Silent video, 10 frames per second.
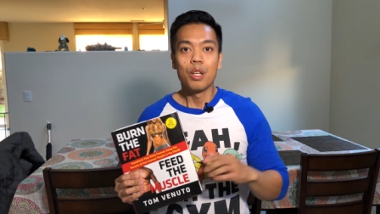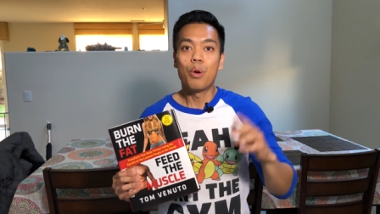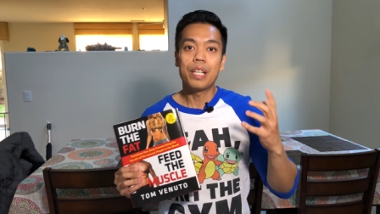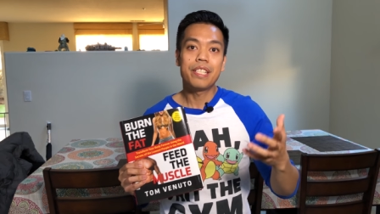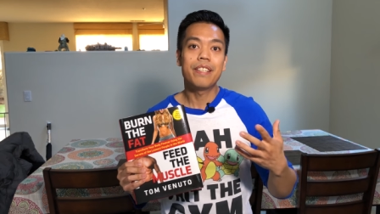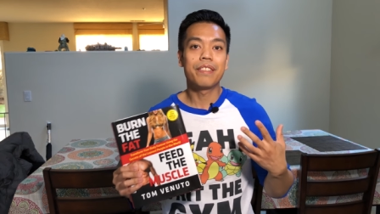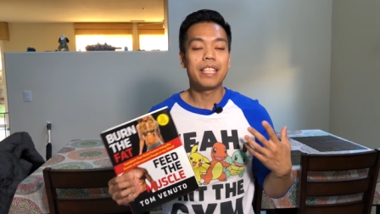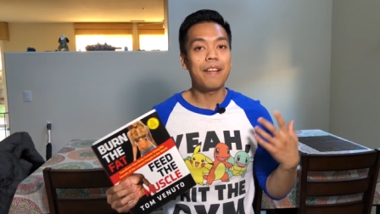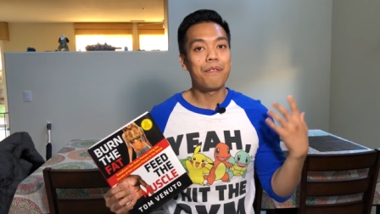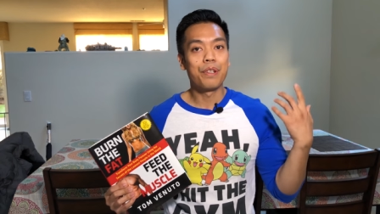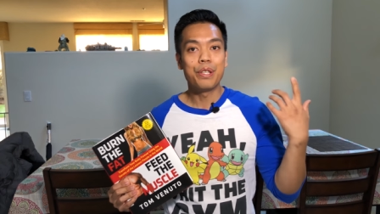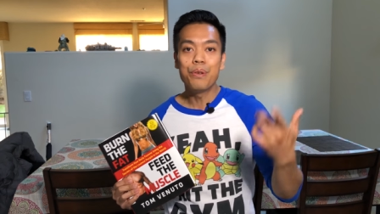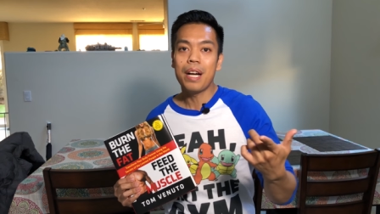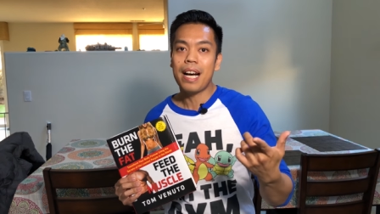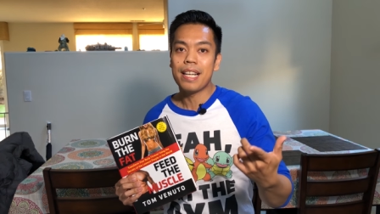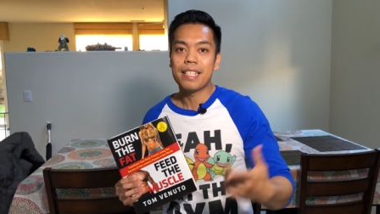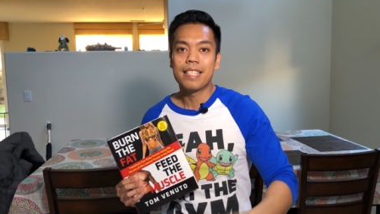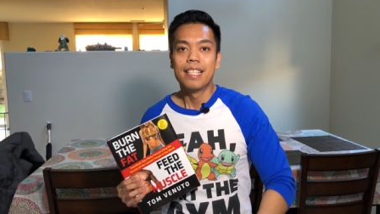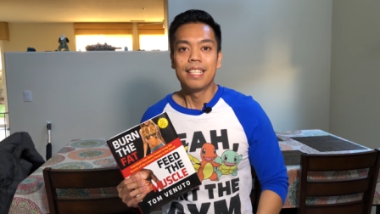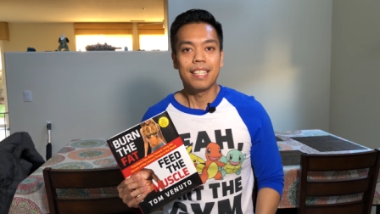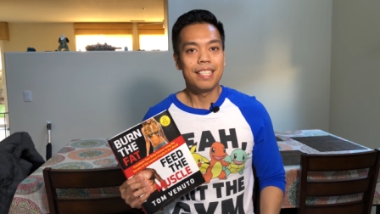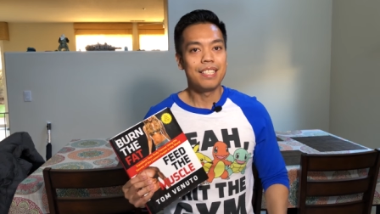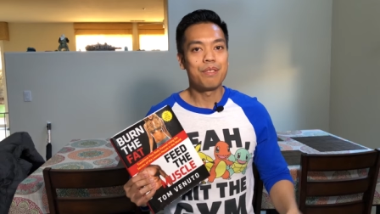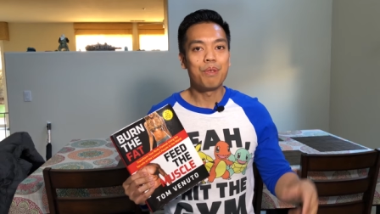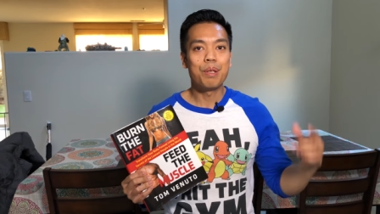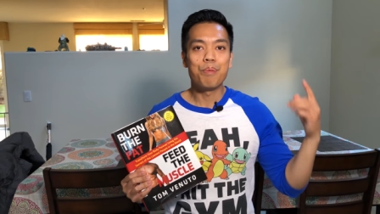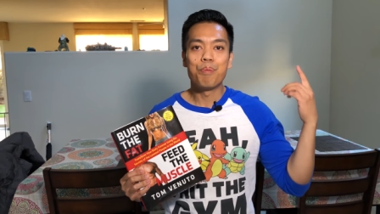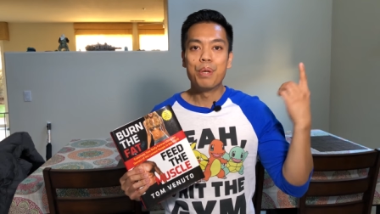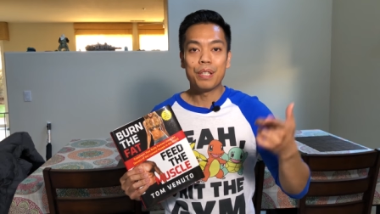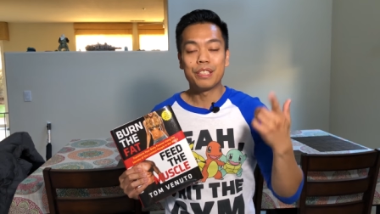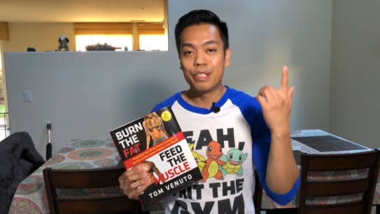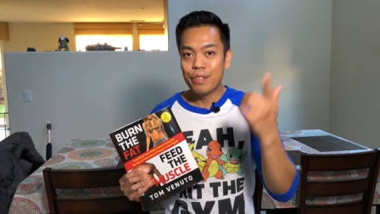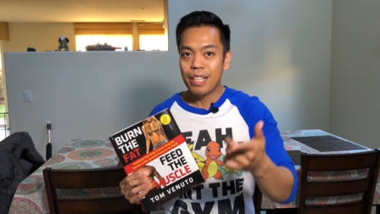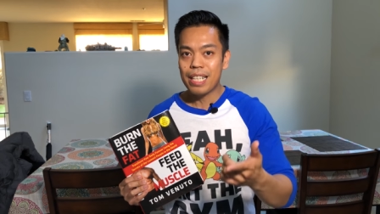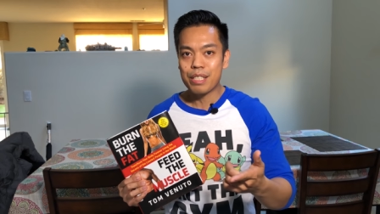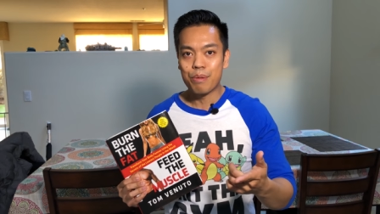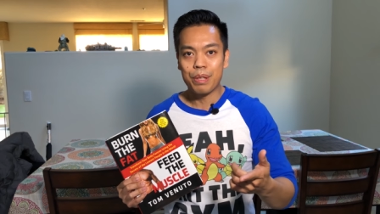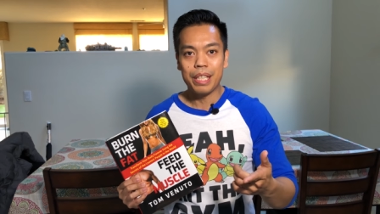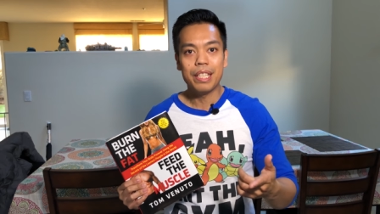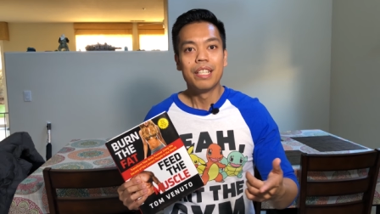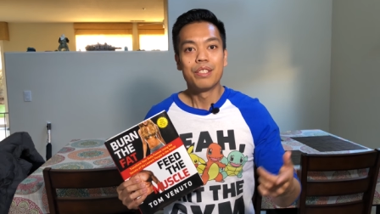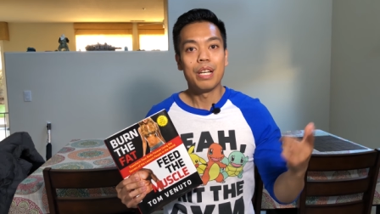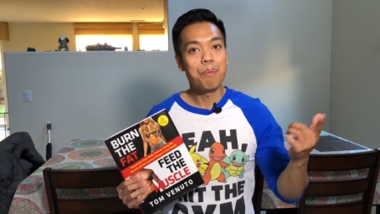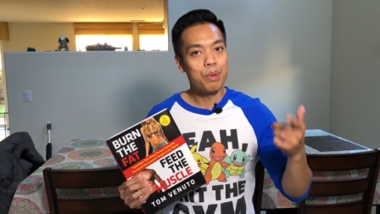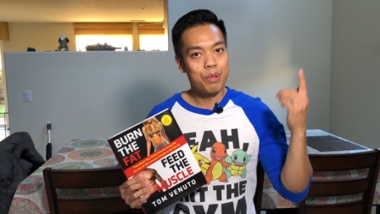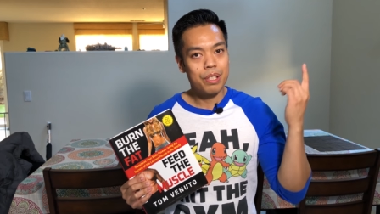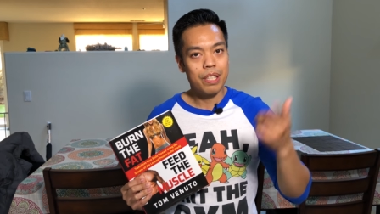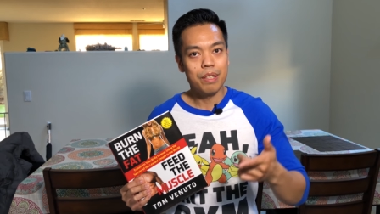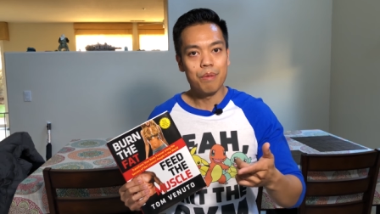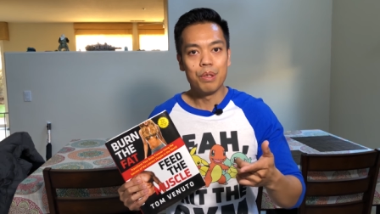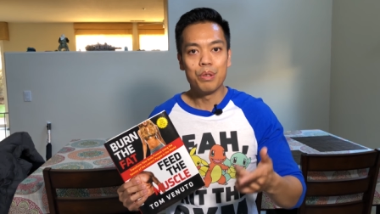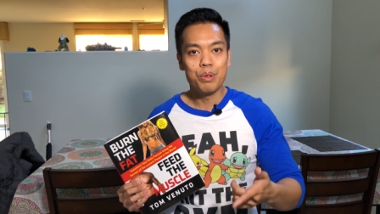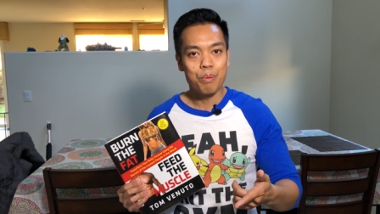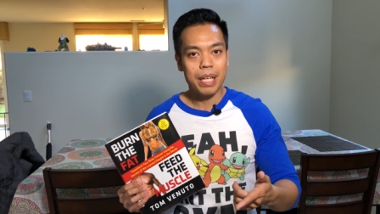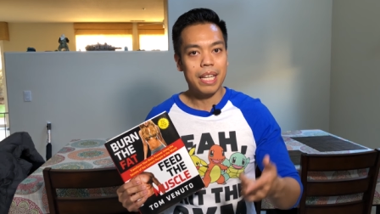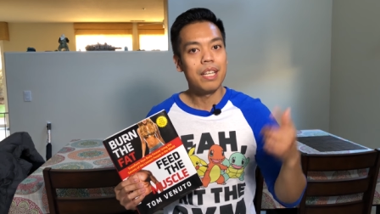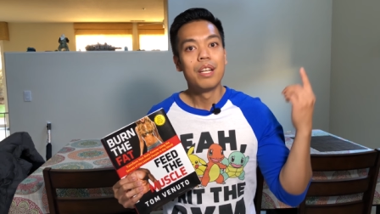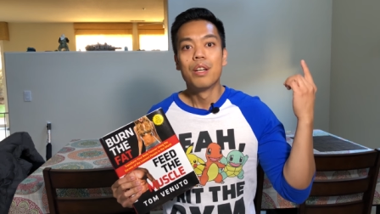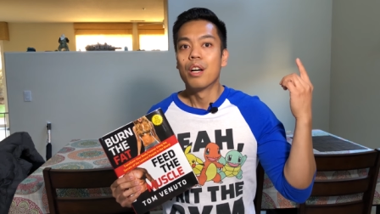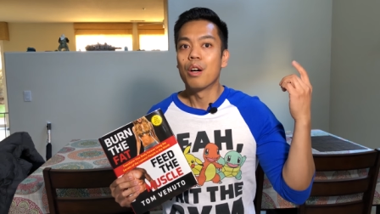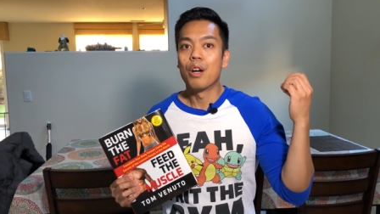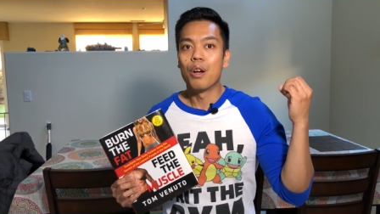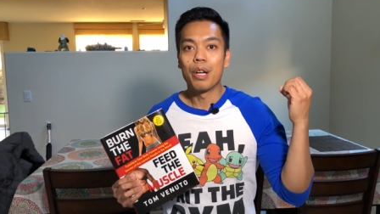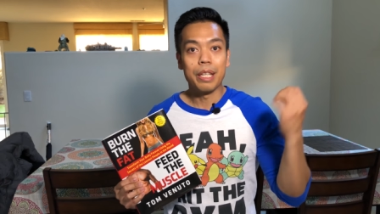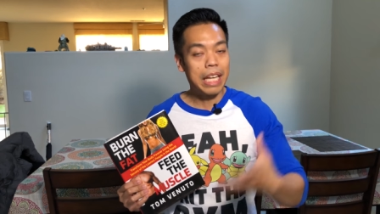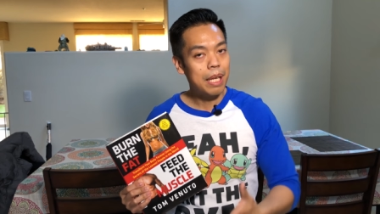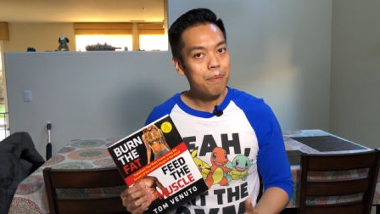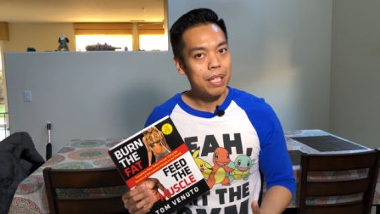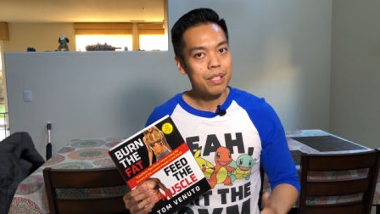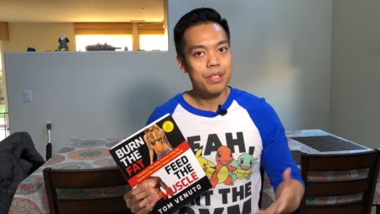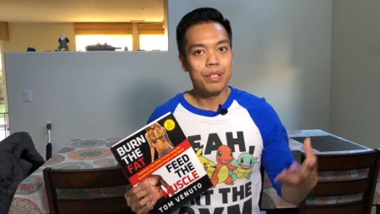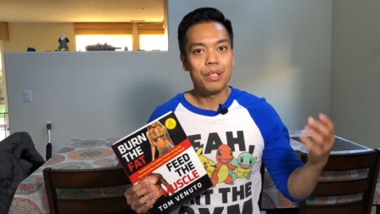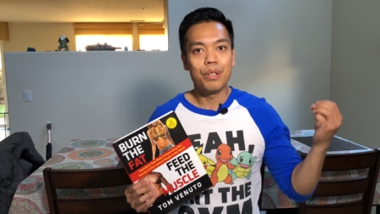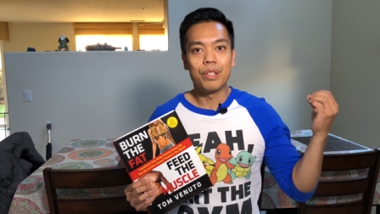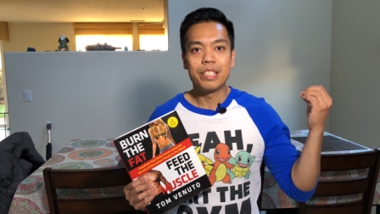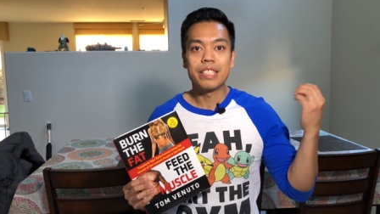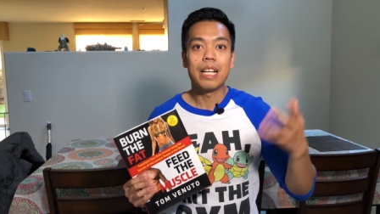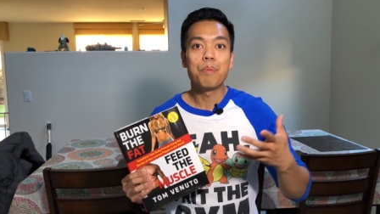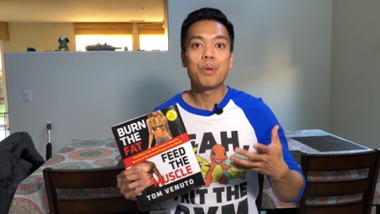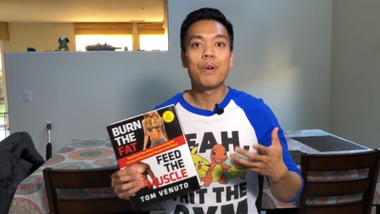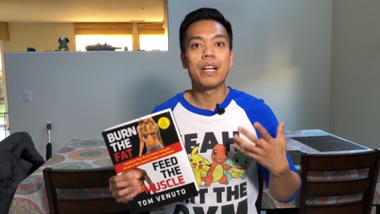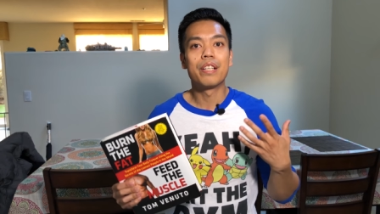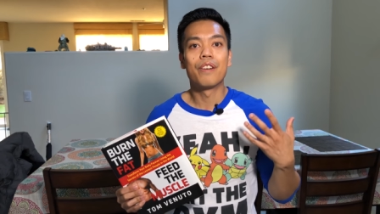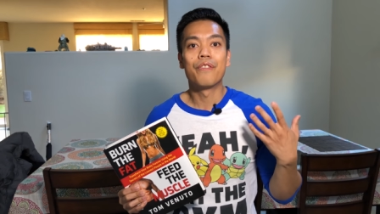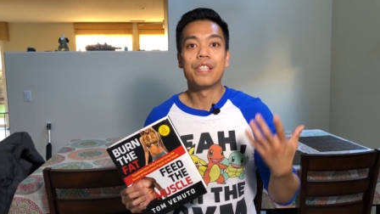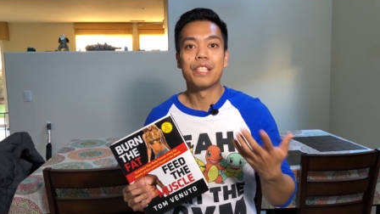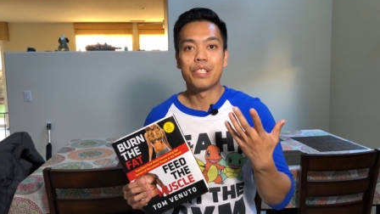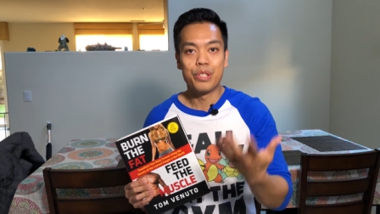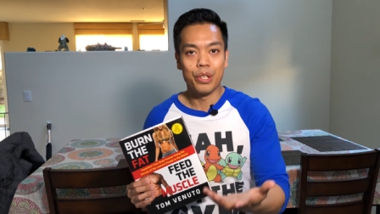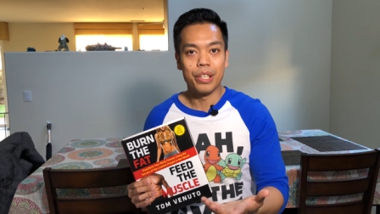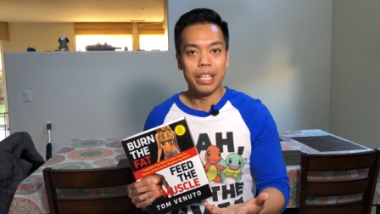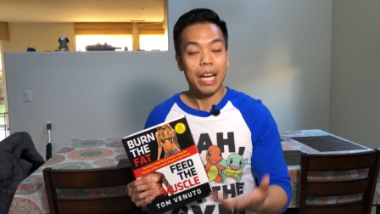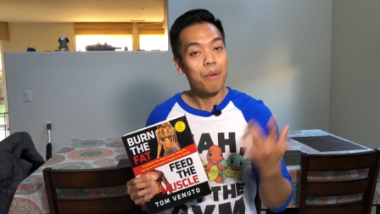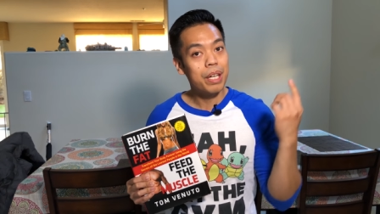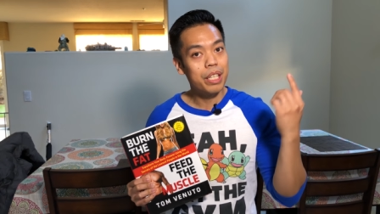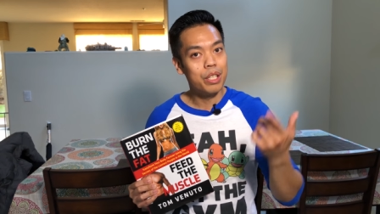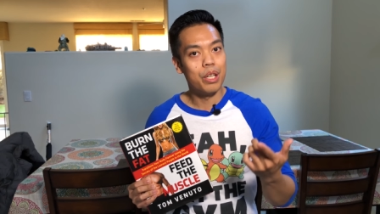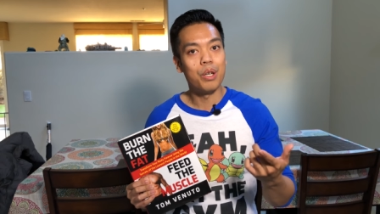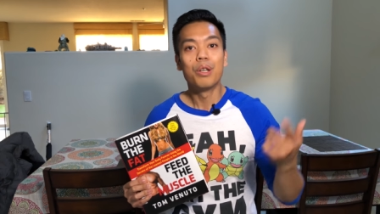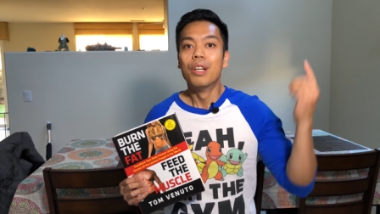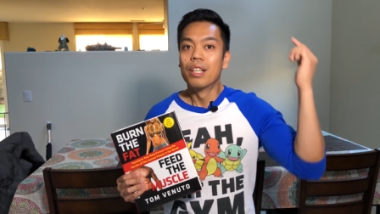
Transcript: Question of the day for you guys is, what books do you guys read to help you shed, lose weight, or gain muscle, or just help you on your fitness journey? I want to know.